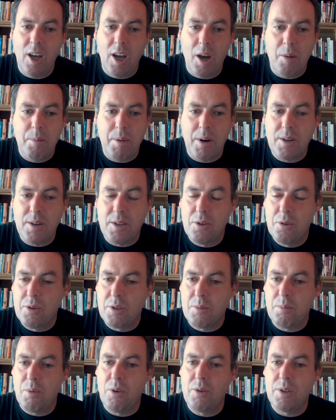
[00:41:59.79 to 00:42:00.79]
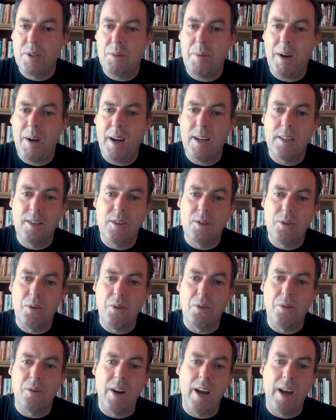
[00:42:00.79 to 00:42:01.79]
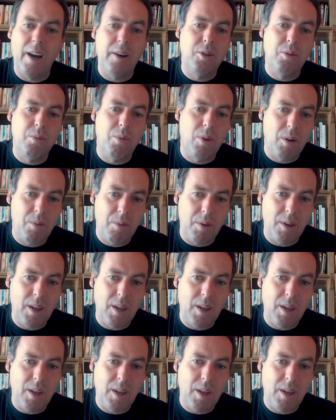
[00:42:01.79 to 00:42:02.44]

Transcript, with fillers: a person who's prone to panic disorder, how to work with